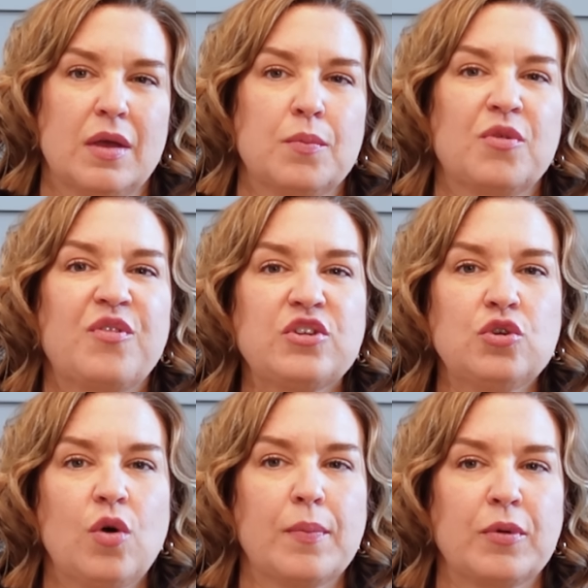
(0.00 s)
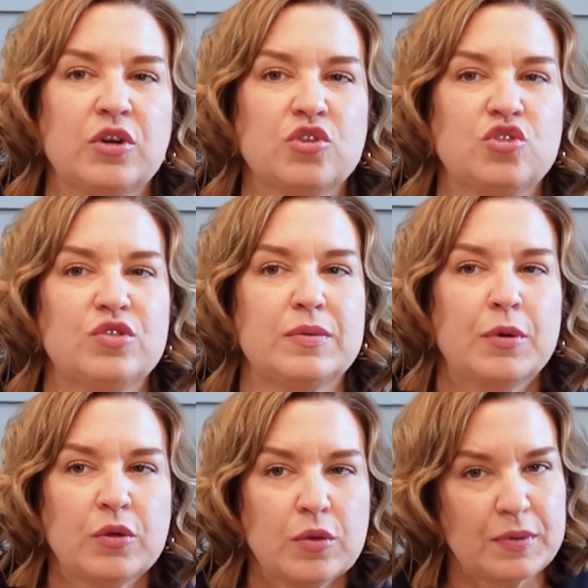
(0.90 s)
Professional operators using
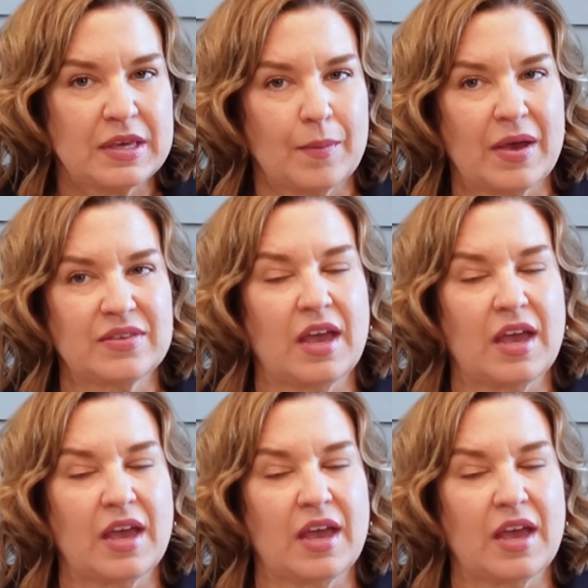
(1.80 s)
both a PMS